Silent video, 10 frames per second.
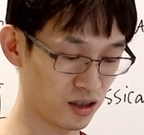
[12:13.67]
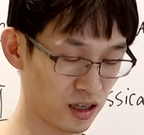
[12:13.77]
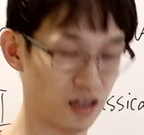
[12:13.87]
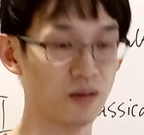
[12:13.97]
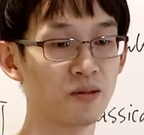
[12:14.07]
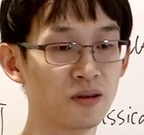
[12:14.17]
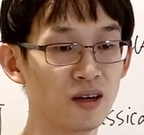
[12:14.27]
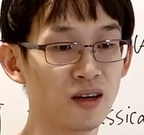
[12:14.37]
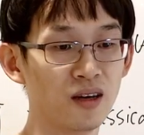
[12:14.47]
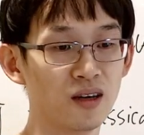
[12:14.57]
leap
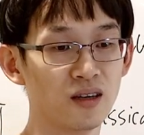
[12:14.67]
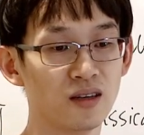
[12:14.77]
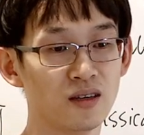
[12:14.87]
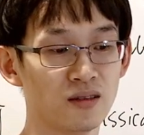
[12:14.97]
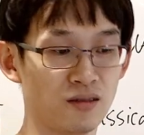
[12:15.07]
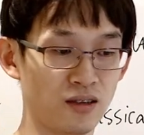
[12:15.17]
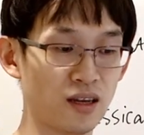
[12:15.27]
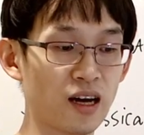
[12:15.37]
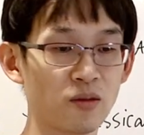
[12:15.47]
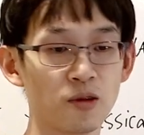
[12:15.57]
in
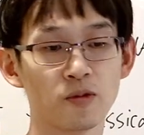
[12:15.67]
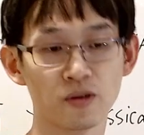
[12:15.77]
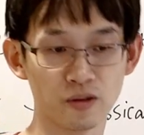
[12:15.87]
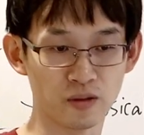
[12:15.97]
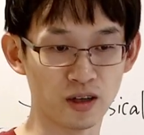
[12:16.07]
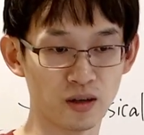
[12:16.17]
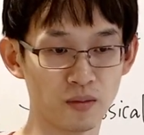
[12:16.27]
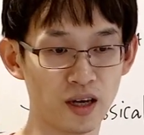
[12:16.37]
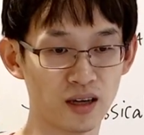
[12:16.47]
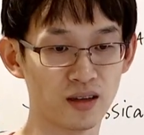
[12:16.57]
how people
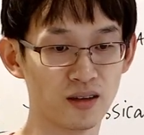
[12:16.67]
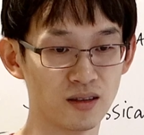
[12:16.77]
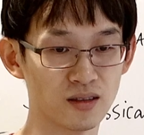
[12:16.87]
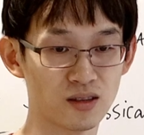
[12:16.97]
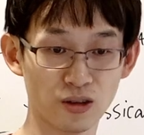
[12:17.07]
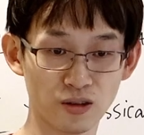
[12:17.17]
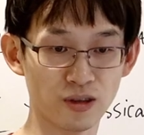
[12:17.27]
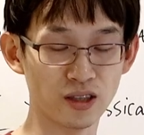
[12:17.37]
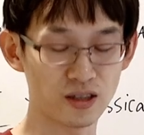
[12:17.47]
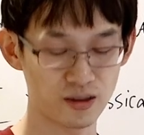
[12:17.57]
make the
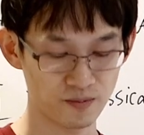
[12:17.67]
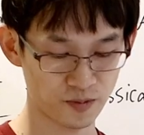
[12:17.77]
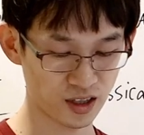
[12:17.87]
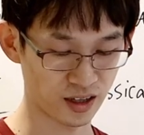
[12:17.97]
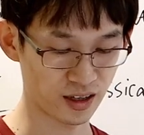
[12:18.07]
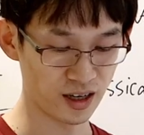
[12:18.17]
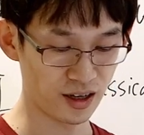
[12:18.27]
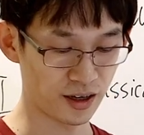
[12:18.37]
storage, okay?